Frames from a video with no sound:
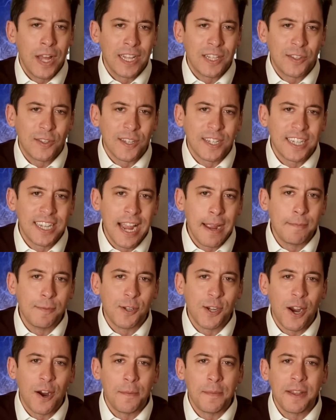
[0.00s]
that's the
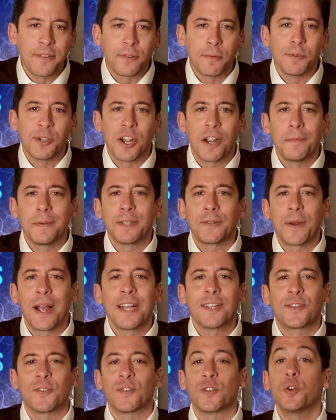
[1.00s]
same Jeremy from Jeremy's
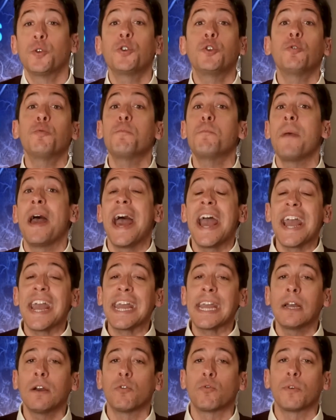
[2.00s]
Razors, who you
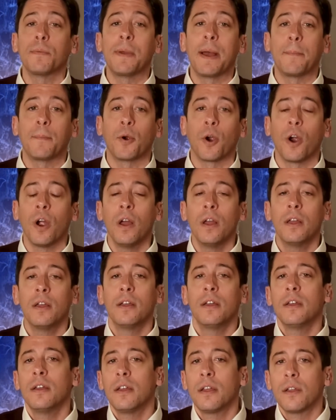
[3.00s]
may remember
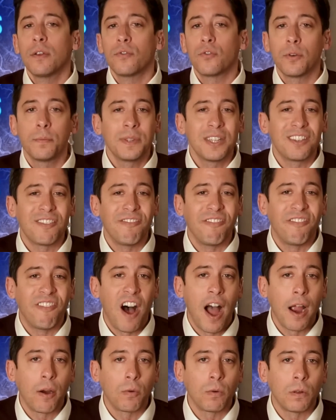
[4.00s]
from this
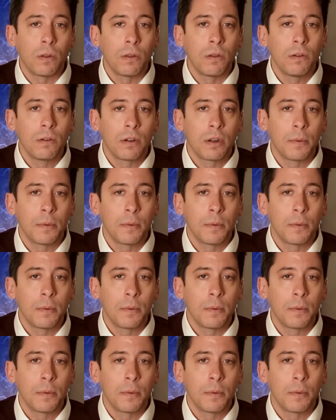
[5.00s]
viral